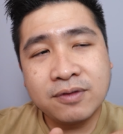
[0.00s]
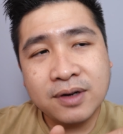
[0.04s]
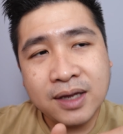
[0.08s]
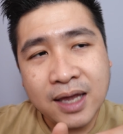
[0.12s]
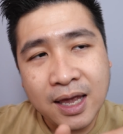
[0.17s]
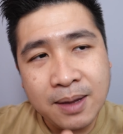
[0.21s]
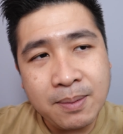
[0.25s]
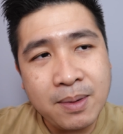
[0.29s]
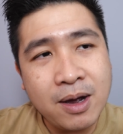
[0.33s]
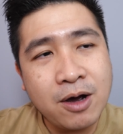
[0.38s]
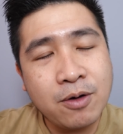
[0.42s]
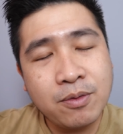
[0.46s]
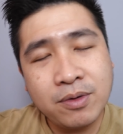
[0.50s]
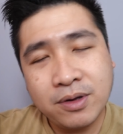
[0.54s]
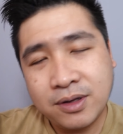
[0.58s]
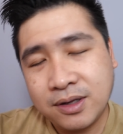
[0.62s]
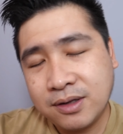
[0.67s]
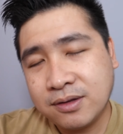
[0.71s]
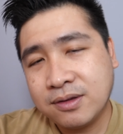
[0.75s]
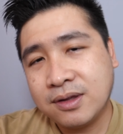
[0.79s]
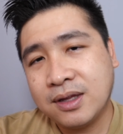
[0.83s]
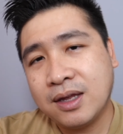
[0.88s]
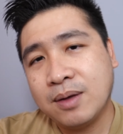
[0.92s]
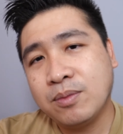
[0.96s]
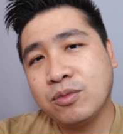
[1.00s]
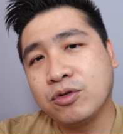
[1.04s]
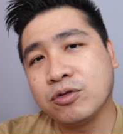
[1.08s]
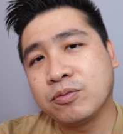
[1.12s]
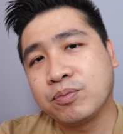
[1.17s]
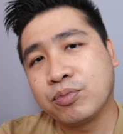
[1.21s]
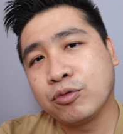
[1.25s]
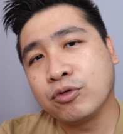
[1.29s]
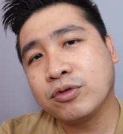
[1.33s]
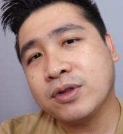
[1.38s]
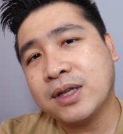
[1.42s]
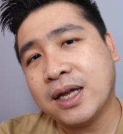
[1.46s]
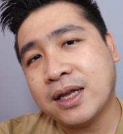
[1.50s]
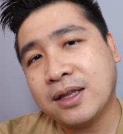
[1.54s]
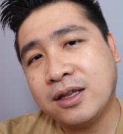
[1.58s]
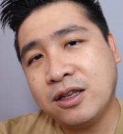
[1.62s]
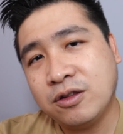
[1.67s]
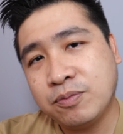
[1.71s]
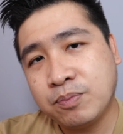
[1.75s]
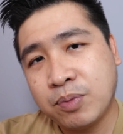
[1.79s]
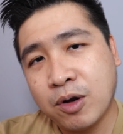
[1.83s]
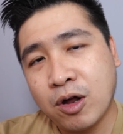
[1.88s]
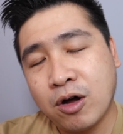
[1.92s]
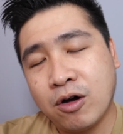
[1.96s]
came out with this scheme to protect
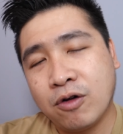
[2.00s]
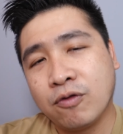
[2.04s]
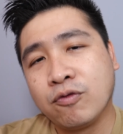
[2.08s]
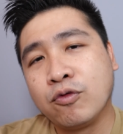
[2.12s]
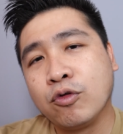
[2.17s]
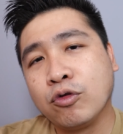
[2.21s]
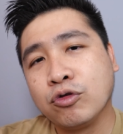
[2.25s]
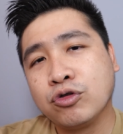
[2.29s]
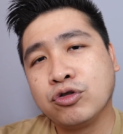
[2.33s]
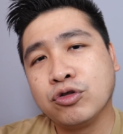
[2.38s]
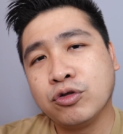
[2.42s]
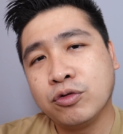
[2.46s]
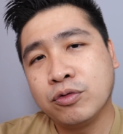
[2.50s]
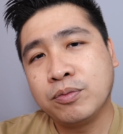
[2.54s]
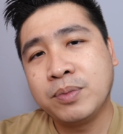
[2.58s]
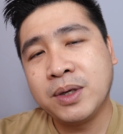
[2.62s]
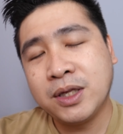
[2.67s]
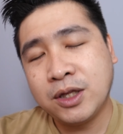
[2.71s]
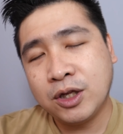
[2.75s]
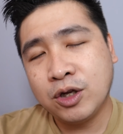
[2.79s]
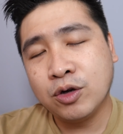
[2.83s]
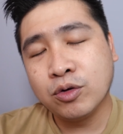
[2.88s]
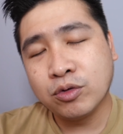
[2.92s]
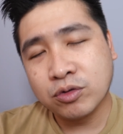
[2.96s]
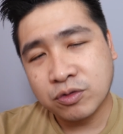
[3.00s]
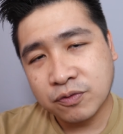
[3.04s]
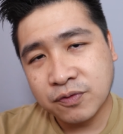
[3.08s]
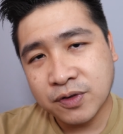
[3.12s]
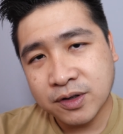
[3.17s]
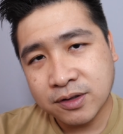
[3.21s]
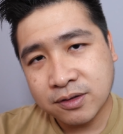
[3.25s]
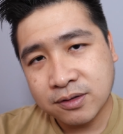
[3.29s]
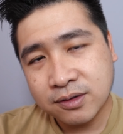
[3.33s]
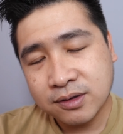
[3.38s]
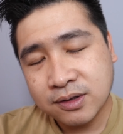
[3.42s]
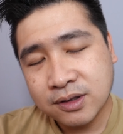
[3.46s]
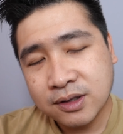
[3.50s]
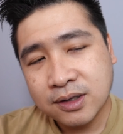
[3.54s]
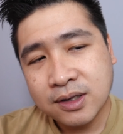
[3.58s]
this plot of Rochor BTOs first.